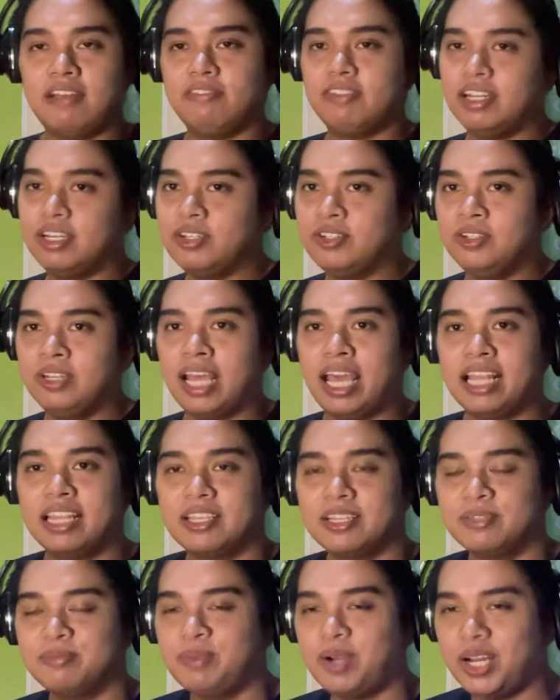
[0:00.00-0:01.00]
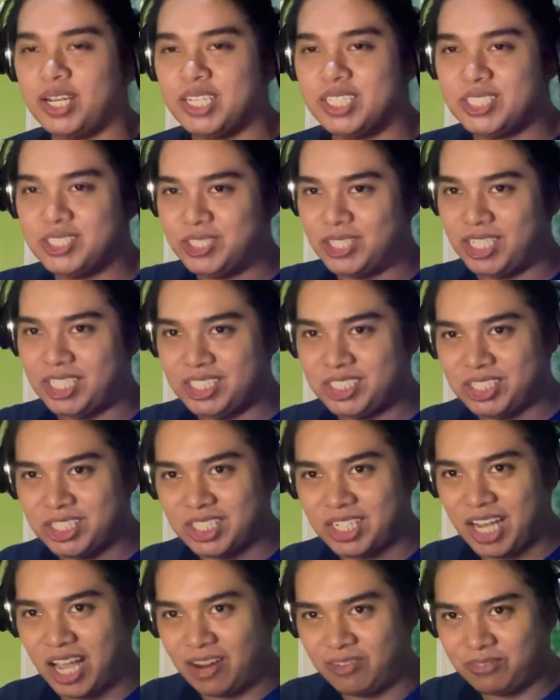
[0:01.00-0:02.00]
afternoon and good morning to each
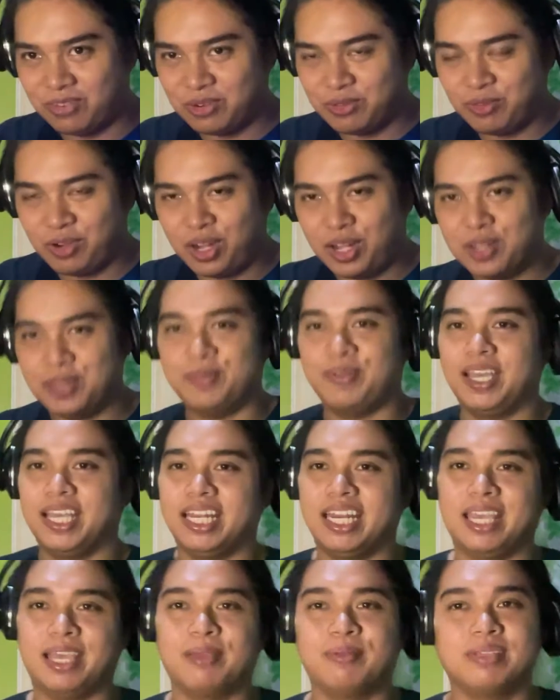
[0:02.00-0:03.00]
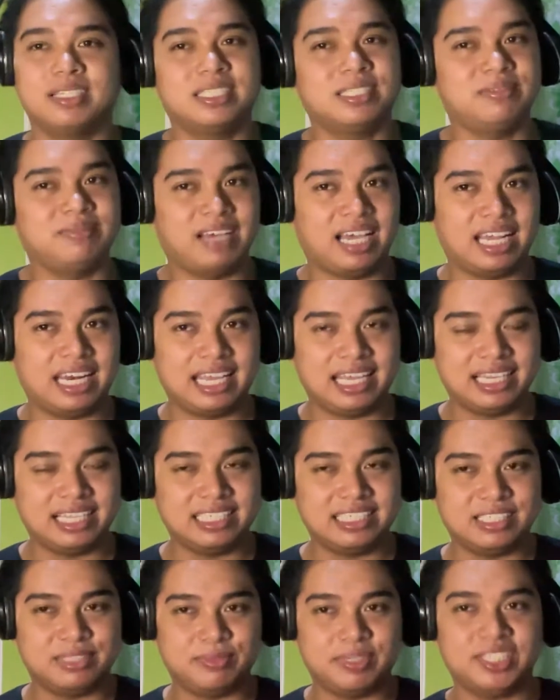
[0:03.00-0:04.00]
and everyone. My name is Ivana and
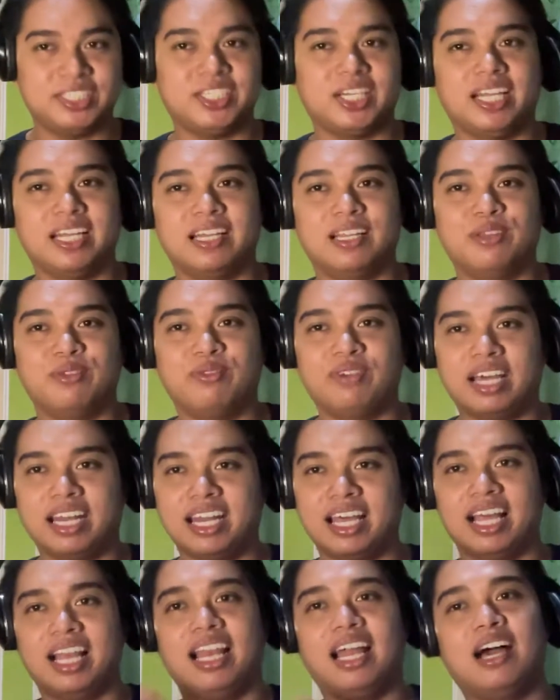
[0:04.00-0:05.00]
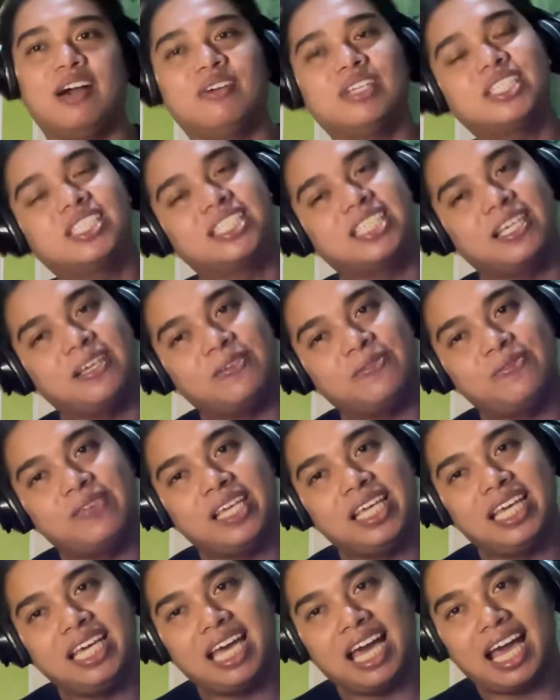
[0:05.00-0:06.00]
this is my channel, Ivana Alawi
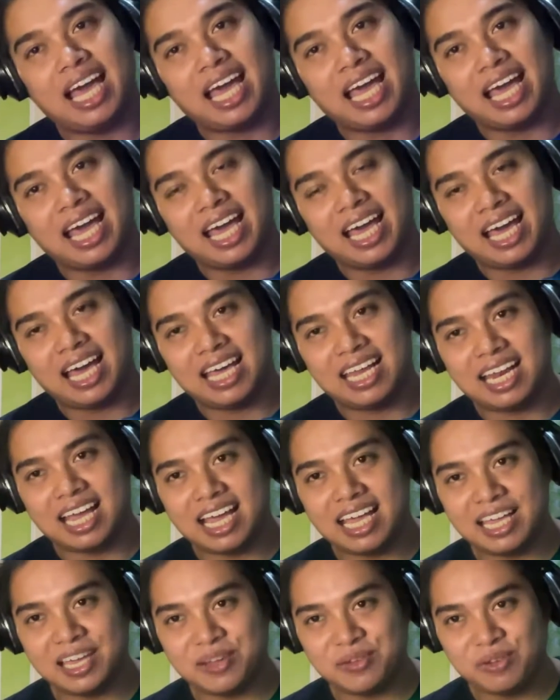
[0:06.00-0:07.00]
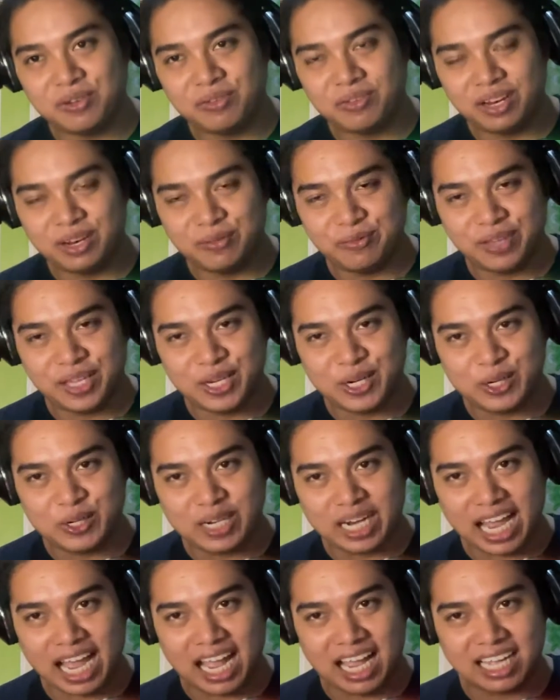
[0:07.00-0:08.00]
TV. And I am a Filipino
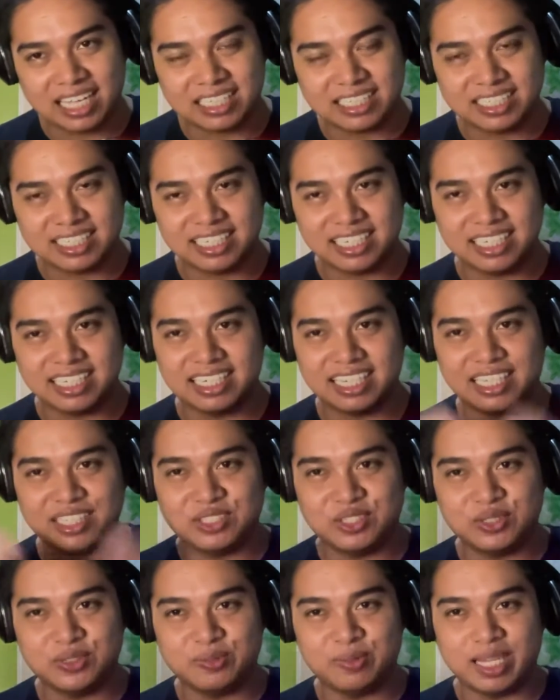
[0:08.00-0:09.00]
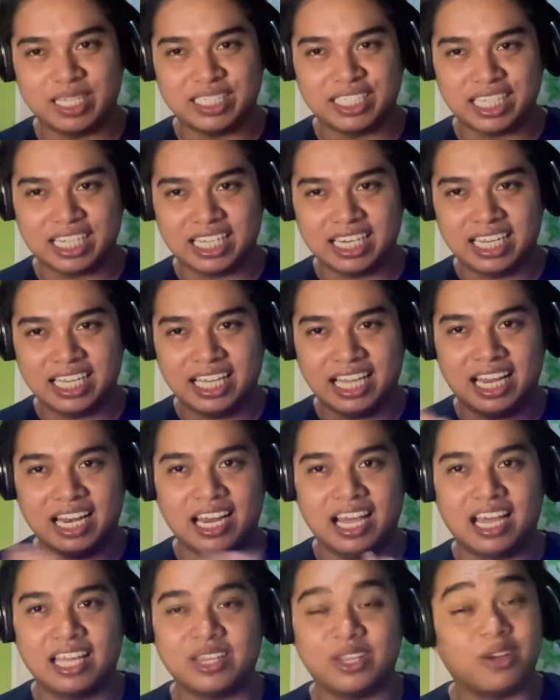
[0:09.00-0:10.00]
reactor and I do basically a
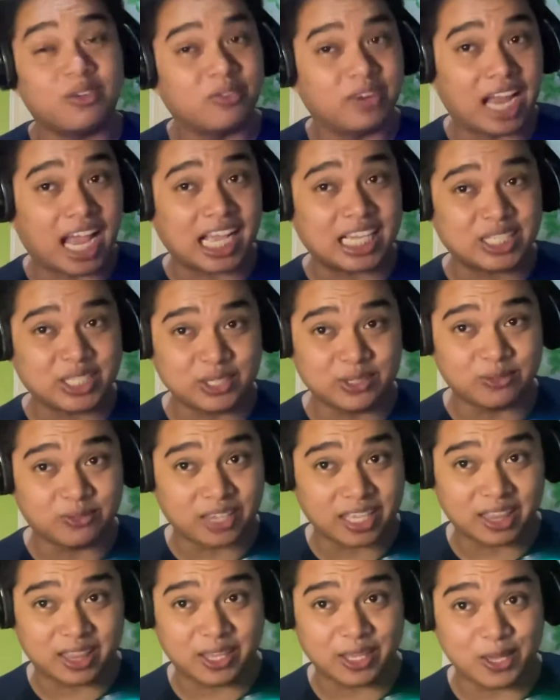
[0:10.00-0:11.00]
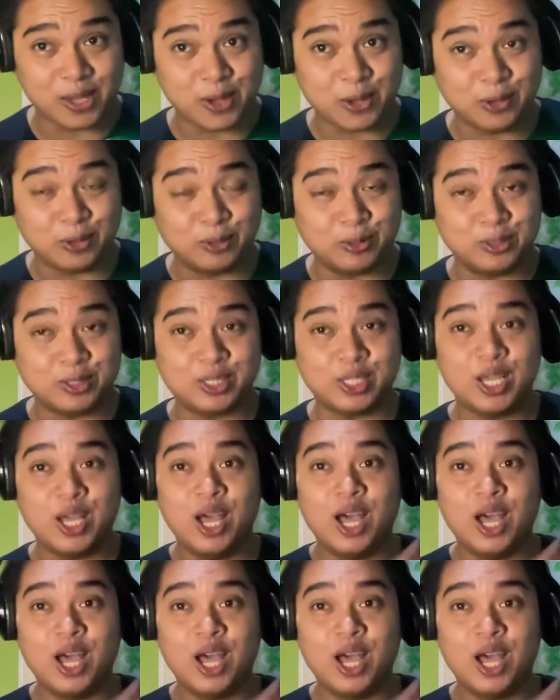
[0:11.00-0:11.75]
lot of reaction videos